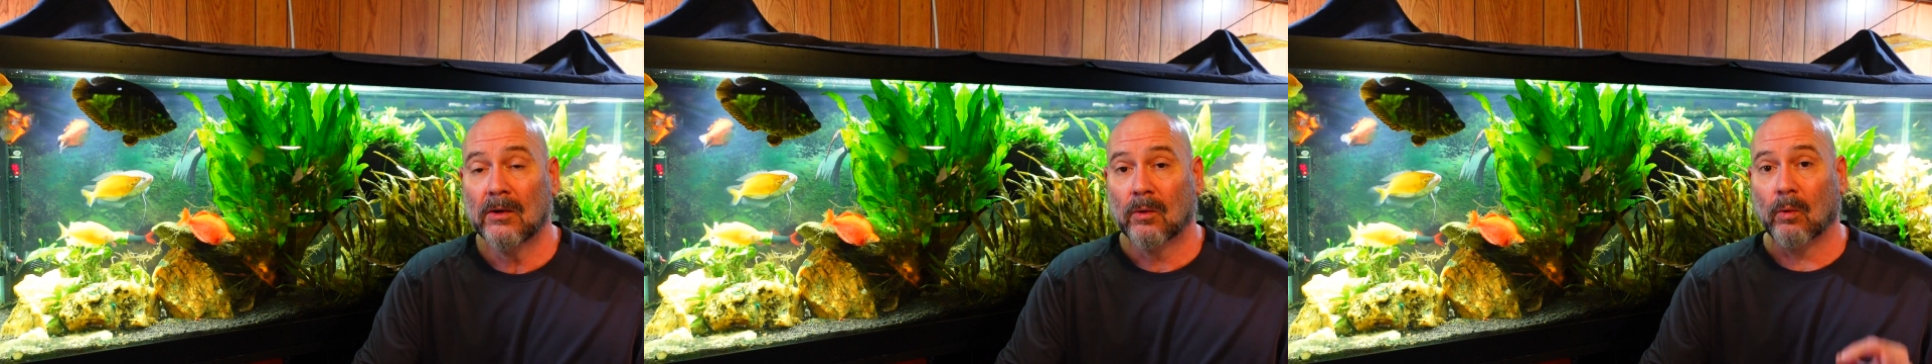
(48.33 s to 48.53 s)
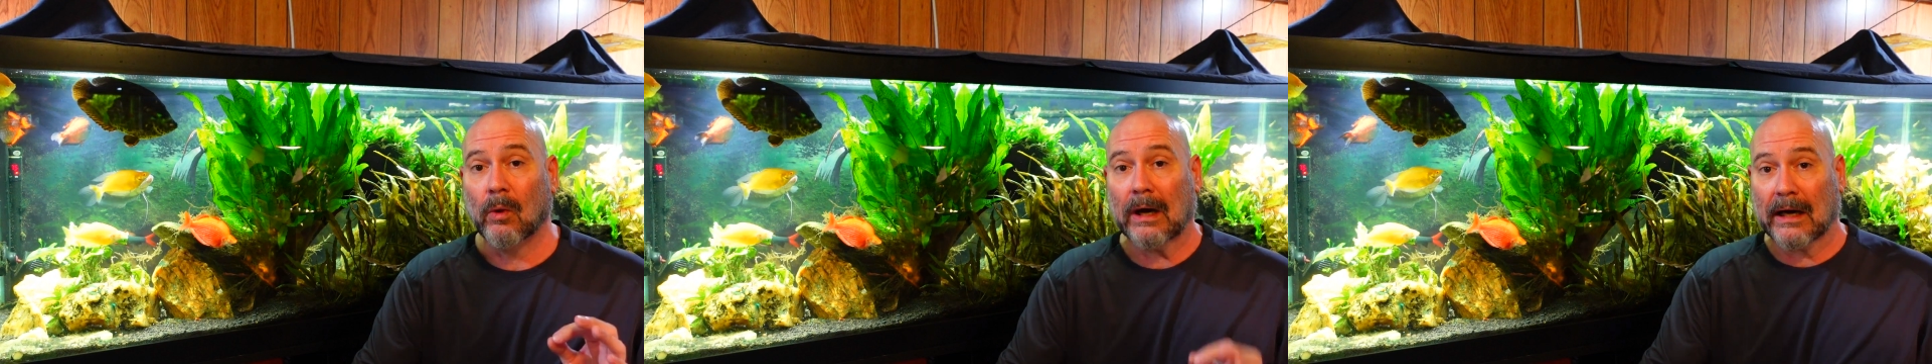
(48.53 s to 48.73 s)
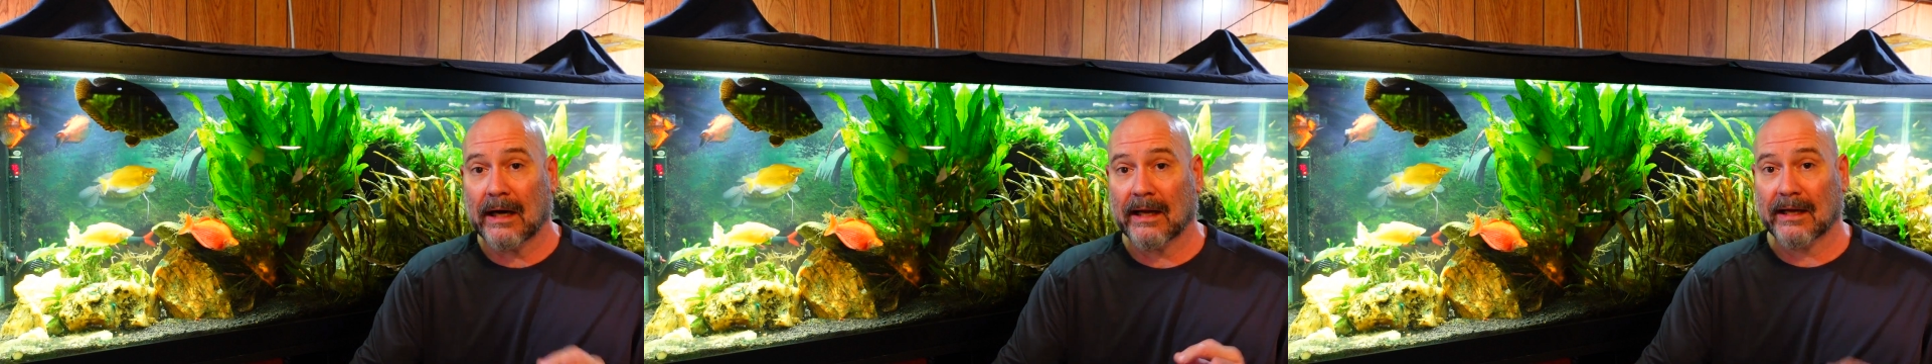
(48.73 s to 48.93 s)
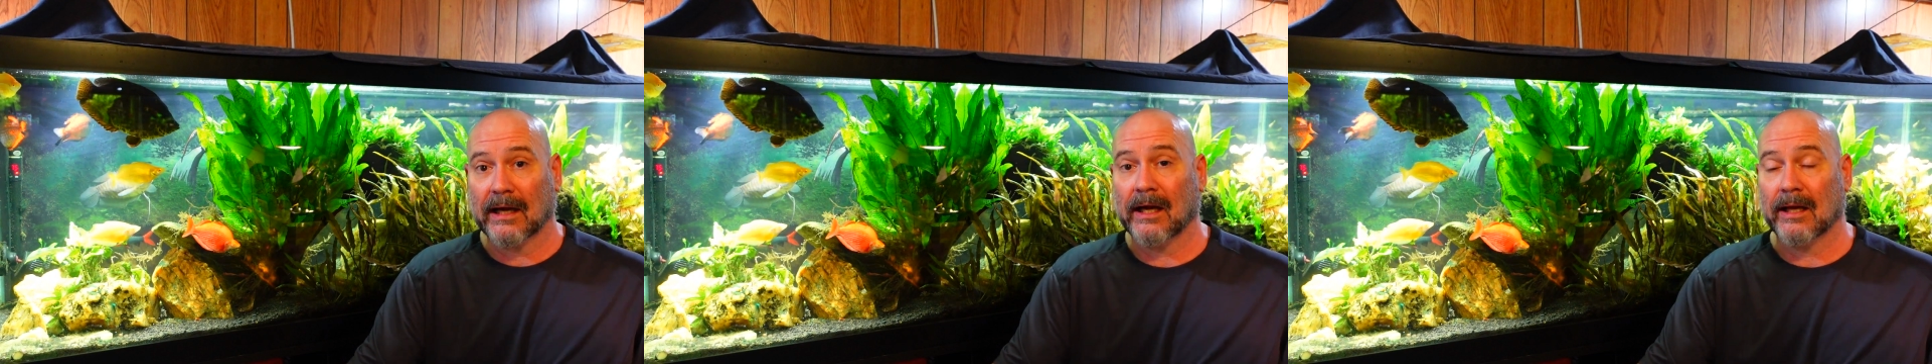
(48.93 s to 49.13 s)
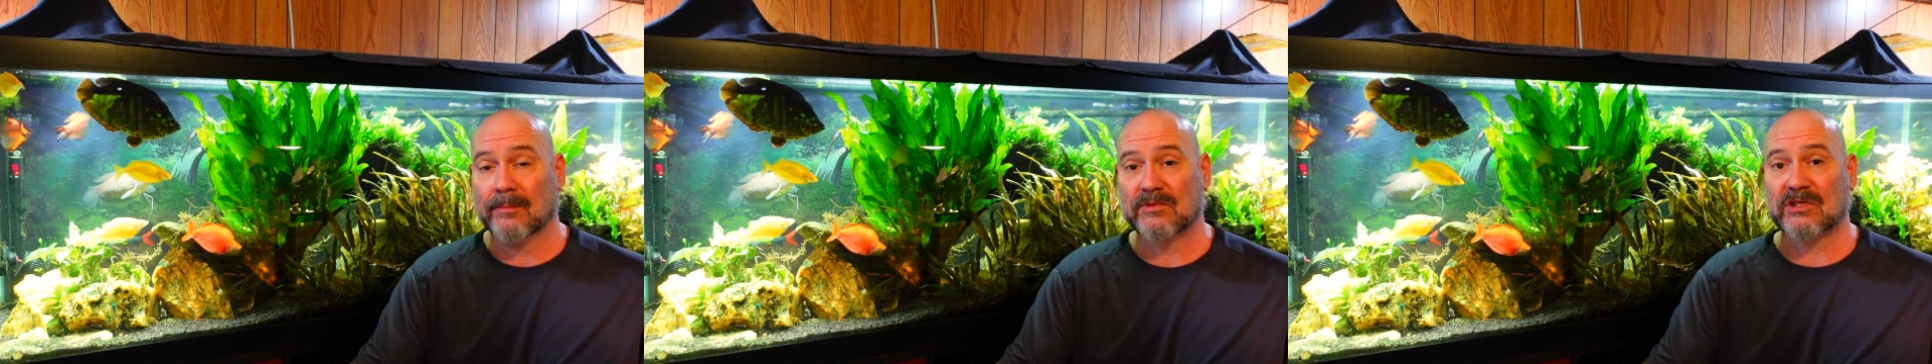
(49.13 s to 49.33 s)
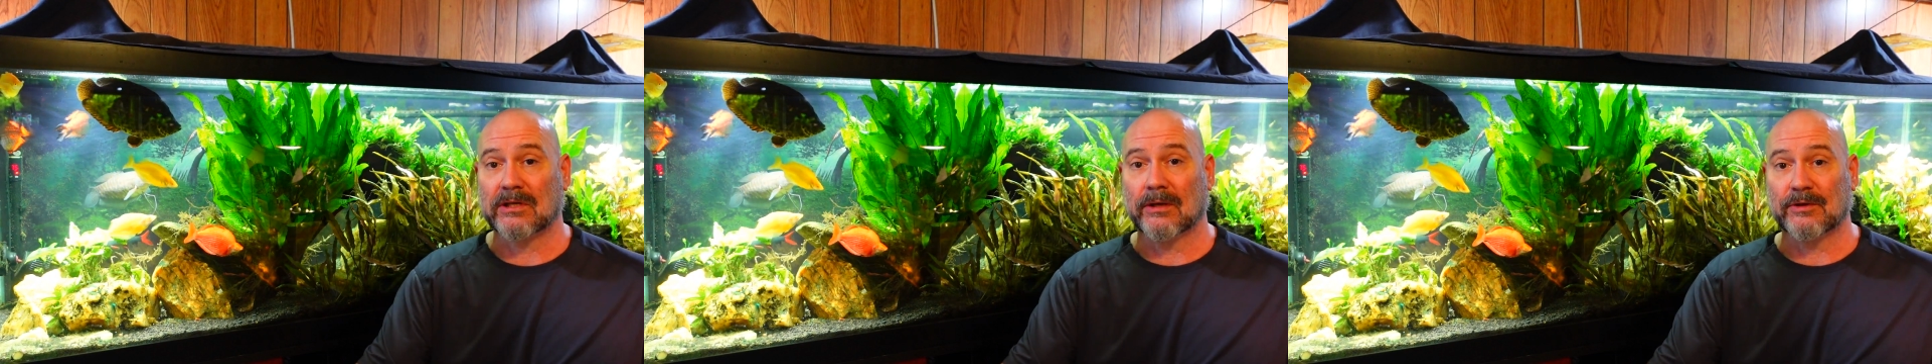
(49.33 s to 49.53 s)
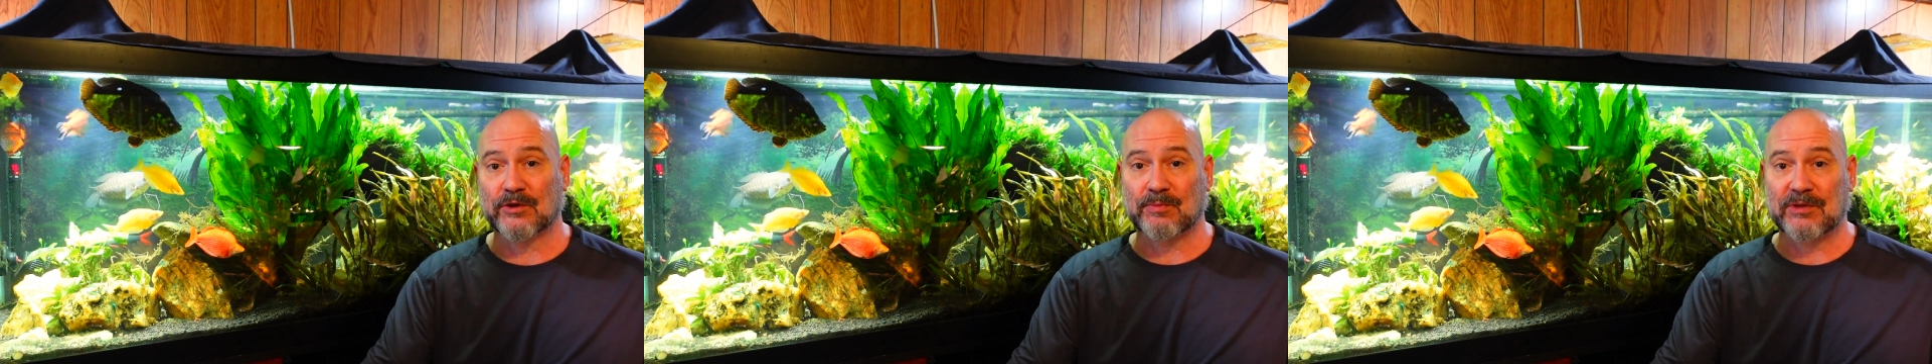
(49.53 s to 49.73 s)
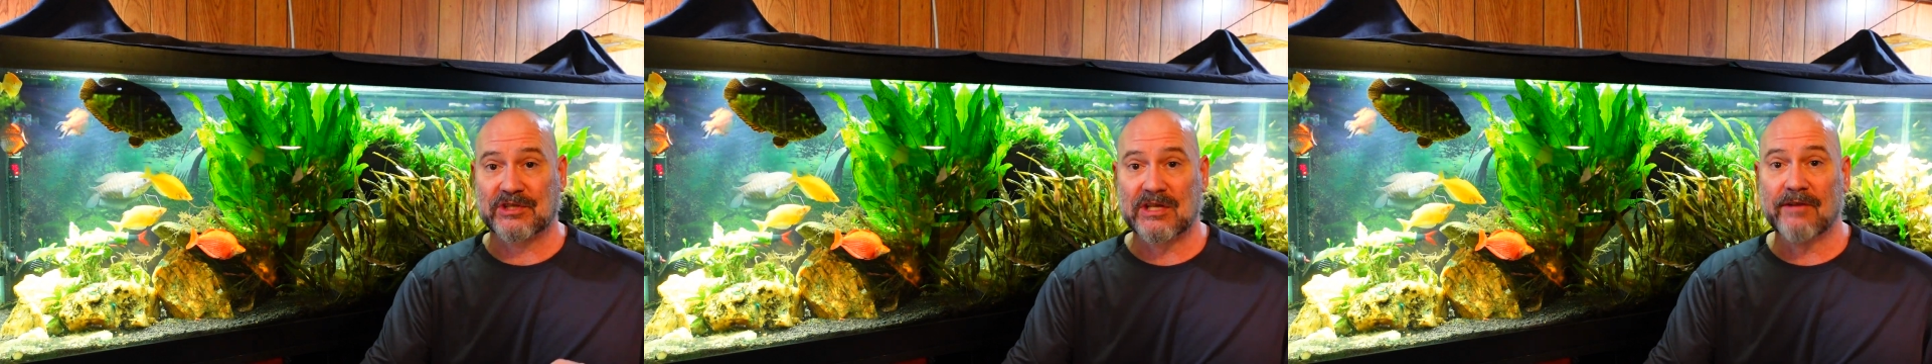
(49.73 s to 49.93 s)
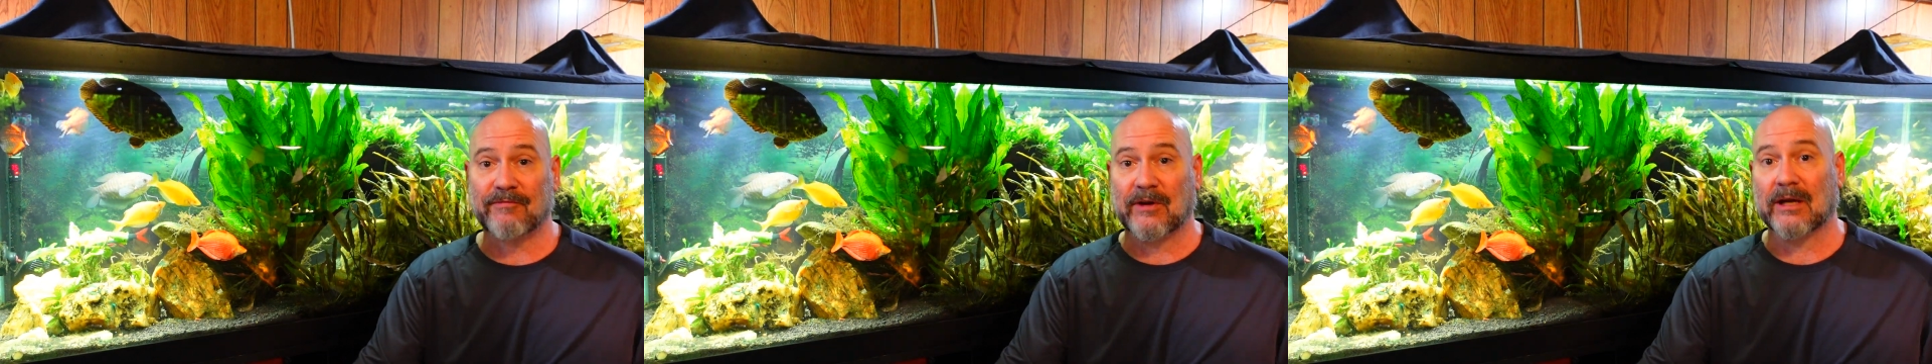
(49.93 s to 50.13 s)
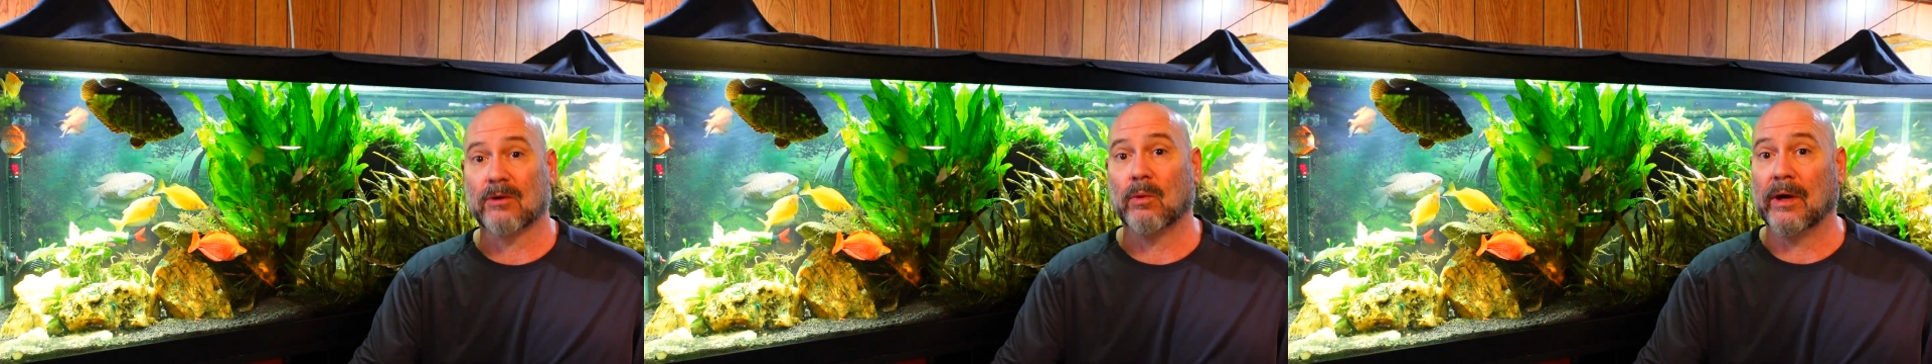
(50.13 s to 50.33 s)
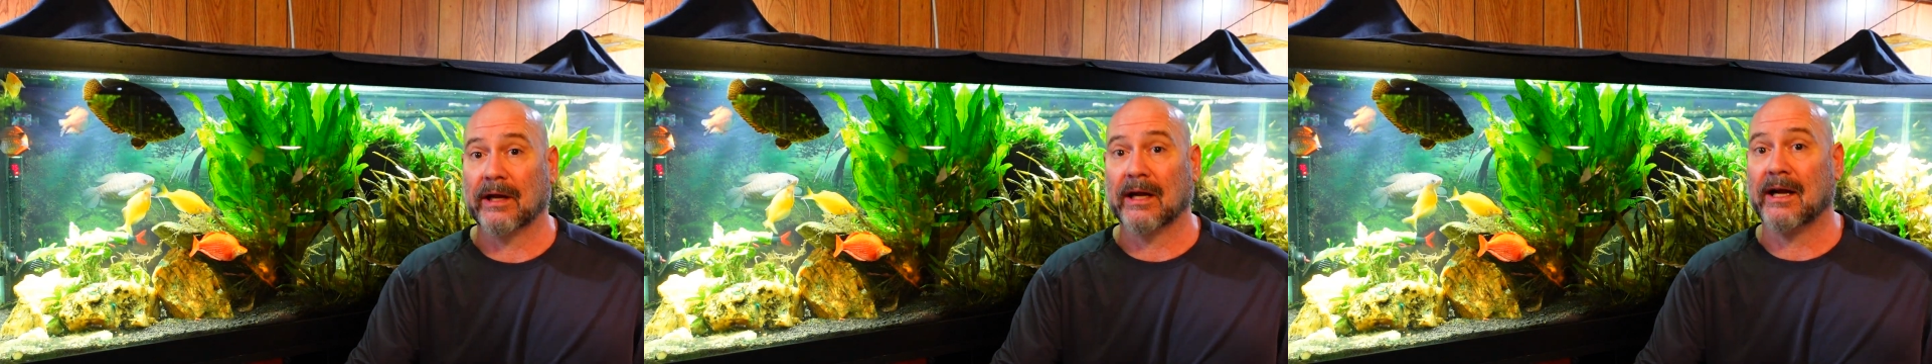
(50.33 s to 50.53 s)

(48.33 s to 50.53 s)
why I'm so specific when